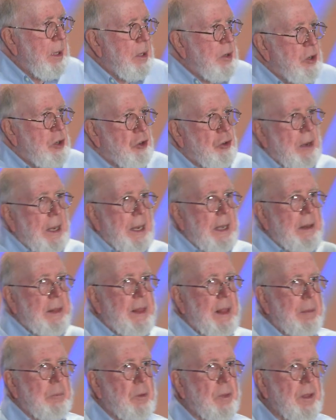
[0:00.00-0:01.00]
trade
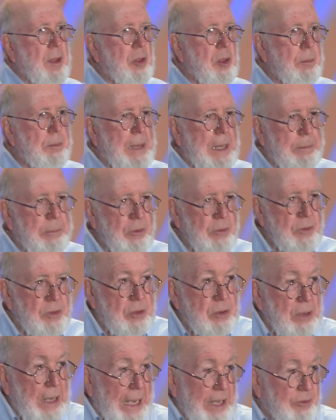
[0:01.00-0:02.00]
them with other people,
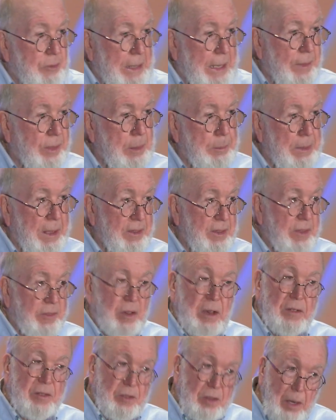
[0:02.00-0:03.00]
to actually get the best of it.
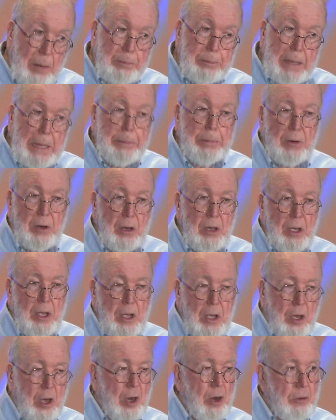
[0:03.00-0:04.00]
And some people
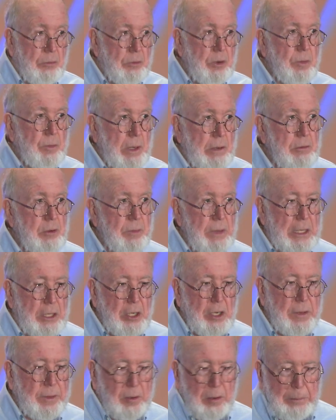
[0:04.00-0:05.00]
are really, really
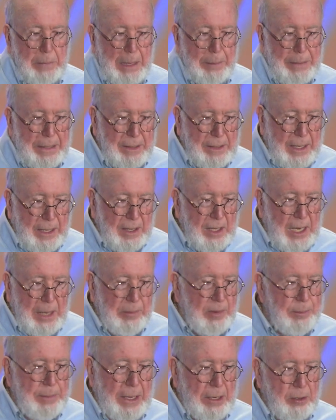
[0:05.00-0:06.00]
good. They're maybe 10
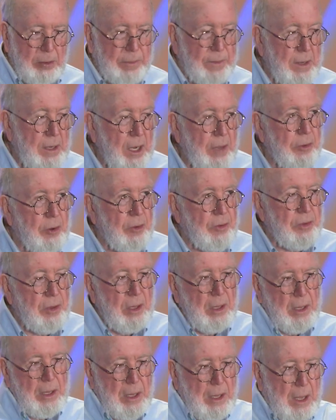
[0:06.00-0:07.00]
times better than others.
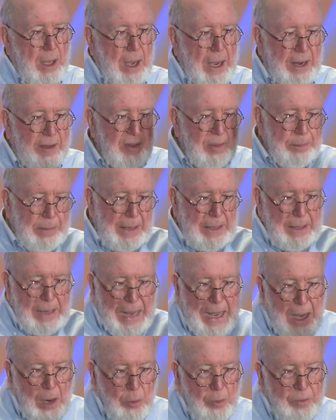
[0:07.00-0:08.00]
I spent
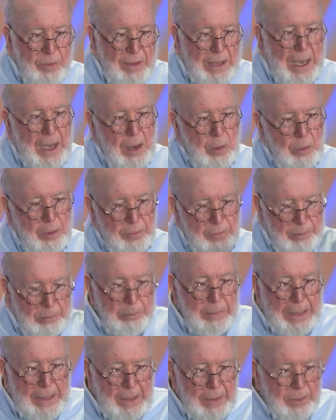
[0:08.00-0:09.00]
hours and hours
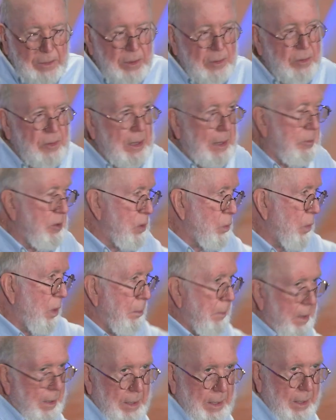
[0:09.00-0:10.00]
making this image with
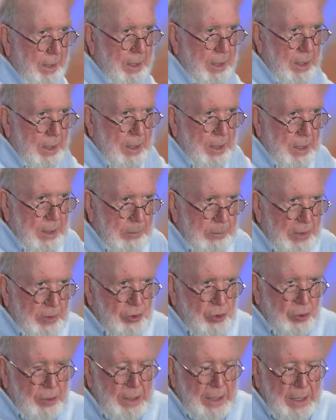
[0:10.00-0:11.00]
my
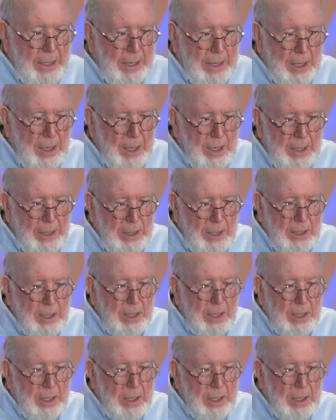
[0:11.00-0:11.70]
Midjourney AI,